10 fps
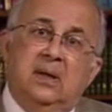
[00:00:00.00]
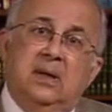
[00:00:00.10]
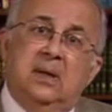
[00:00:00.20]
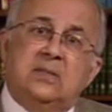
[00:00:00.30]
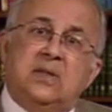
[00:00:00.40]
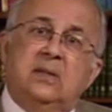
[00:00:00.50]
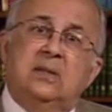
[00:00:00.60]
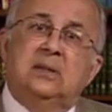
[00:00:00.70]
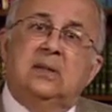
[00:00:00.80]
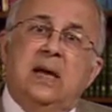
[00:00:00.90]
It's not
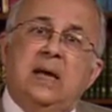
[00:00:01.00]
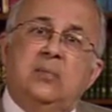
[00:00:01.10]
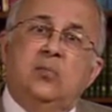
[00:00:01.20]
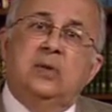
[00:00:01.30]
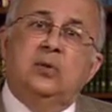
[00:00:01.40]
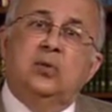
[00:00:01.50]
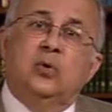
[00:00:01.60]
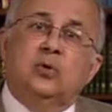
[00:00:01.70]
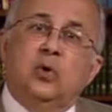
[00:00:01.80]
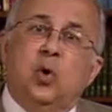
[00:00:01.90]
the time when
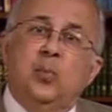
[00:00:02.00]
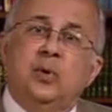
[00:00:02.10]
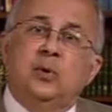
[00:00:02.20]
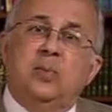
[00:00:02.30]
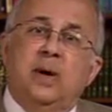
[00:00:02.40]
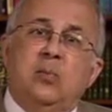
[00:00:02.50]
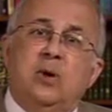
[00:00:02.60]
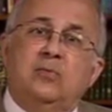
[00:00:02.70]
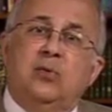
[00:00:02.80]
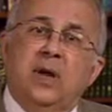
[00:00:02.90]
doors open by
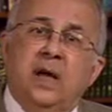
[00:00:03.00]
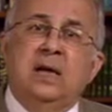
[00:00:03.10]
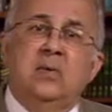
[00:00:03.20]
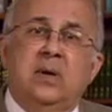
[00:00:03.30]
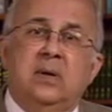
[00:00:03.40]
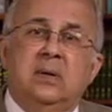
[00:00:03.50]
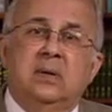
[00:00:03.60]
one for anyone.